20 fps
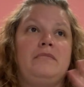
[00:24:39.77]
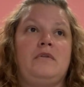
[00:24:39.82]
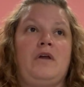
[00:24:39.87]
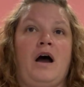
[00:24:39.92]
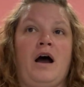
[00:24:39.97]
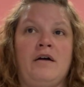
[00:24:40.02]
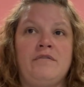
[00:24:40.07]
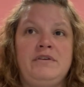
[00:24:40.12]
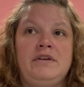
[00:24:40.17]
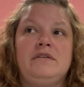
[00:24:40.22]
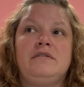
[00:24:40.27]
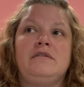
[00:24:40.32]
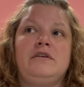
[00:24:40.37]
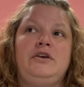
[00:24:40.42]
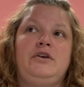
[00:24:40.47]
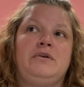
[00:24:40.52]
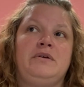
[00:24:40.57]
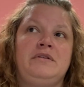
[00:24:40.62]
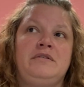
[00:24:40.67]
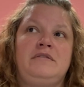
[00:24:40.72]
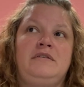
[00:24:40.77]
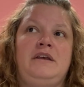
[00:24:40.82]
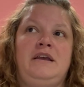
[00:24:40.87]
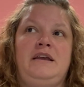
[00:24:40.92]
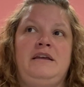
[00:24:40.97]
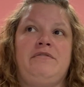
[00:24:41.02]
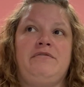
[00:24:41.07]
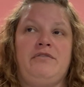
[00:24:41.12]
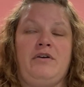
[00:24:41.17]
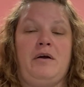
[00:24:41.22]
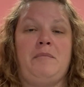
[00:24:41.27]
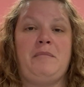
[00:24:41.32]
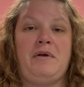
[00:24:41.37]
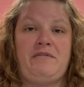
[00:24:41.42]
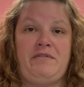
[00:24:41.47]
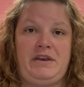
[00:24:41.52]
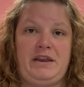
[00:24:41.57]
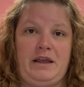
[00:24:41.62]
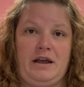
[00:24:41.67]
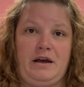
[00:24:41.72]
Obviously you can see from
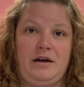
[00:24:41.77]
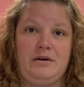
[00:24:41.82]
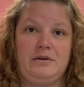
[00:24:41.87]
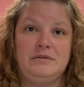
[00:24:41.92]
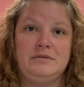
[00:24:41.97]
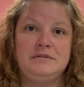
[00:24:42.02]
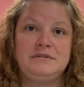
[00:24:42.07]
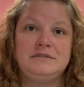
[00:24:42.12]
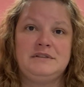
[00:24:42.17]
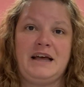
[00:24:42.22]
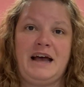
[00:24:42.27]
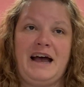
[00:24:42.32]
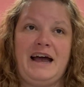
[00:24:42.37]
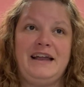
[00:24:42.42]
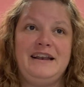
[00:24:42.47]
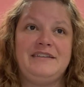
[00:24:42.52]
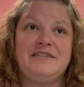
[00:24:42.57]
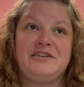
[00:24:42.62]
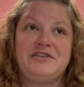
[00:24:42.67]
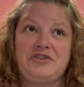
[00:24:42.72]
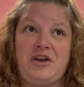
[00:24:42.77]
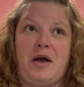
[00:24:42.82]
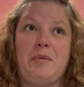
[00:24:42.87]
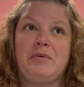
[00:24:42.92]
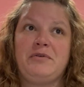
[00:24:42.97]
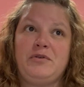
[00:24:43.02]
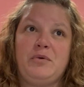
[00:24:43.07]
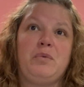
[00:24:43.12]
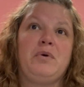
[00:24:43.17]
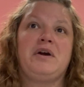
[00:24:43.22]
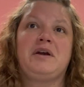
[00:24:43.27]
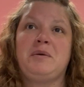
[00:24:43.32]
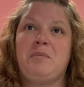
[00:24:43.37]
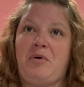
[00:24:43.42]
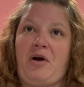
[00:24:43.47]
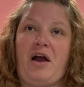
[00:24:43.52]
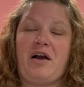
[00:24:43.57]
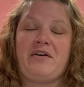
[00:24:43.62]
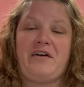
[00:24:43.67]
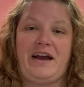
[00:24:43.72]
my video that the shop is a work in
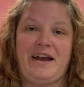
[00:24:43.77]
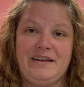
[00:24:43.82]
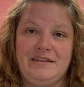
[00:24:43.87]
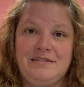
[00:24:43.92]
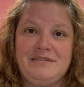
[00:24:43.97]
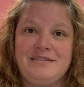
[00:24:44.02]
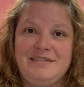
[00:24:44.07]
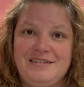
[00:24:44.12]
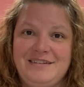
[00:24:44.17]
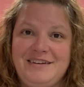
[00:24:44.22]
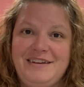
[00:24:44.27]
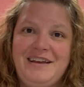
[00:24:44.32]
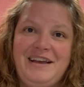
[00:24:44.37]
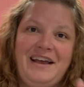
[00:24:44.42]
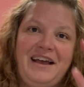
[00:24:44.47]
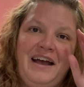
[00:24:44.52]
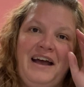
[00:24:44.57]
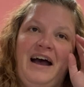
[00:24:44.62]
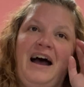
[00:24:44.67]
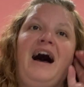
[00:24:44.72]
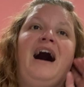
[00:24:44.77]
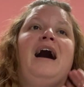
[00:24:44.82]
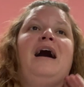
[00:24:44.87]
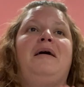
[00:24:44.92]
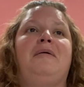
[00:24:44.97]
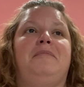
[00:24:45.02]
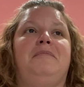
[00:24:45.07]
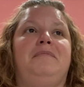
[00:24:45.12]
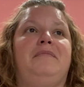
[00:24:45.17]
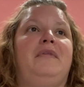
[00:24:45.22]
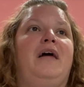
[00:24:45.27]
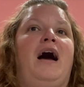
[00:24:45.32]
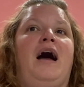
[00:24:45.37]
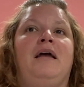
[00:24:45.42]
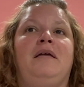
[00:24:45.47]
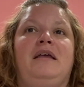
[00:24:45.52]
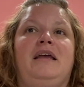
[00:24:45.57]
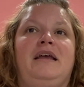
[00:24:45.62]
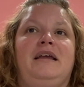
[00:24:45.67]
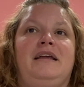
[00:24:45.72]
progress.
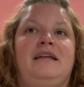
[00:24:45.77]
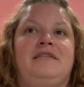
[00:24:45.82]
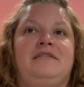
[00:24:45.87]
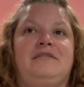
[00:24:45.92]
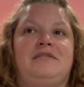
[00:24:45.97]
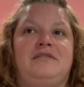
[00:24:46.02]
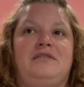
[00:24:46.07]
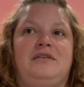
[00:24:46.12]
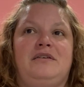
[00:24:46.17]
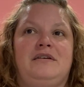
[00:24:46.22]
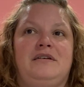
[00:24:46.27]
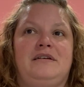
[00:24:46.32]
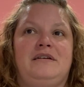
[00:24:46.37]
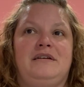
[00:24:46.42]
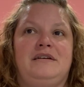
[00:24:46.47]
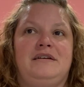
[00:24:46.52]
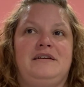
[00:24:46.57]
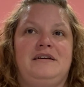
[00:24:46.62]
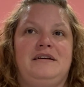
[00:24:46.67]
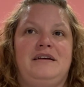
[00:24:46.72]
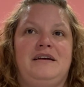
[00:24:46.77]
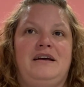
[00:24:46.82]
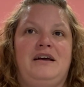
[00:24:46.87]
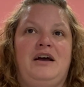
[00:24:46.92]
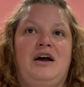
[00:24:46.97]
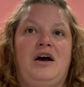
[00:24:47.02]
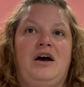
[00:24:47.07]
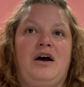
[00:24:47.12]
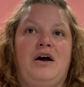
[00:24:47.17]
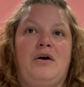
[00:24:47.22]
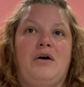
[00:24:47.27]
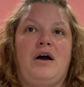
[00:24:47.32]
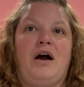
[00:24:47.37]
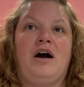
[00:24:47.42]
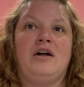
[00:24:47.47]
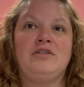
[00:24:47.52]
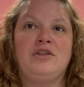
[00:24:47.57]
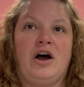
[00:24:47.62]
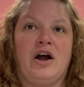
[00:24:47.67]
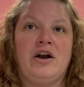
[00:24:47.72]
It's
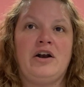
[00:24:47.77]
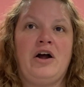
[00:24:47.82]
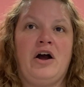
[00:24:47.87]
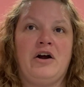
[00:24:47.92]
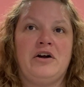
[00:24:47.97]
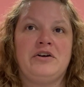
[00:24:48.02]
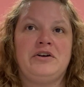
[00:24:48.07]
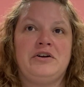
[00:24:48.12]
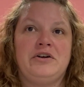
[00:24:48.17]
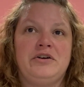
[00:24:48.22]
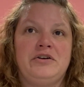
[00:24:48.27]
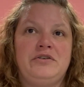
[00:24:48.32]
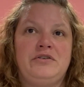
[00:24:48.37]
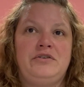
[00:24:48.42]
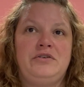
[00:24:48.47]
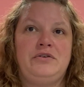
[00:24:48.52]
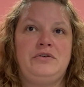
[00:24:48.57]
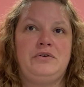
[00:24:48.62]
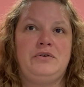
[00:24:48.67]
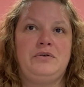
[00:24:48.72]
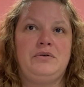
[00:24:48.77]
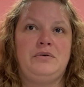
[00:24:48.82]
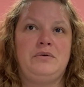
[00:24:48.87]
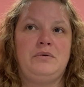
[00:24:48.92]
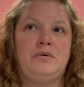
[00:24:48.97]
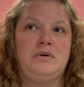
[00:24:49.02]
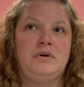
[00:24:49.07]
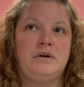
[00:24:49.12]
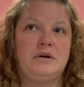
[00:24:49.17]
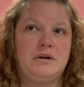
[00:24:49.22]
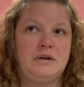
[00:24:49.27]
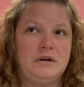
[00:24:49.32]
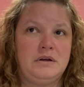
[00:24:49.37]
a lot harder to,